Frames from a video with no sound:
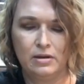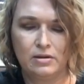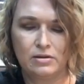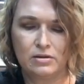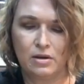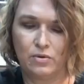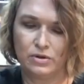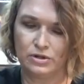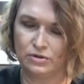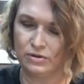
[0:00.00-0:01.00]
So we're
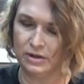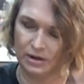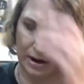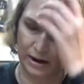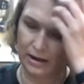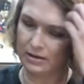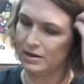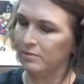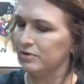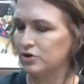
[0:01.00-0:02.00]
doing a
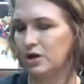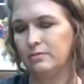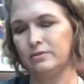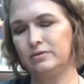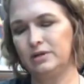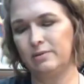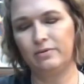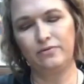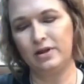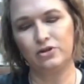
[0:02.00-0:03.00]
double trouble, double
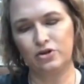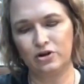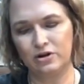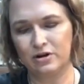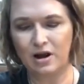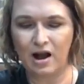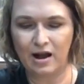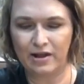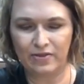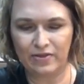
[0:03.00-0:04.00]
feature
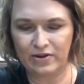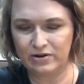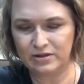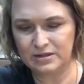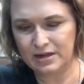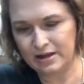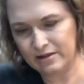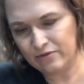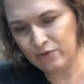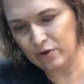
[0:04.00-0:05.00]
on
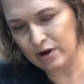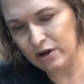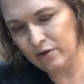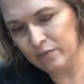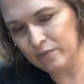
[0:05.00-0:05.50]
Thursdays for you.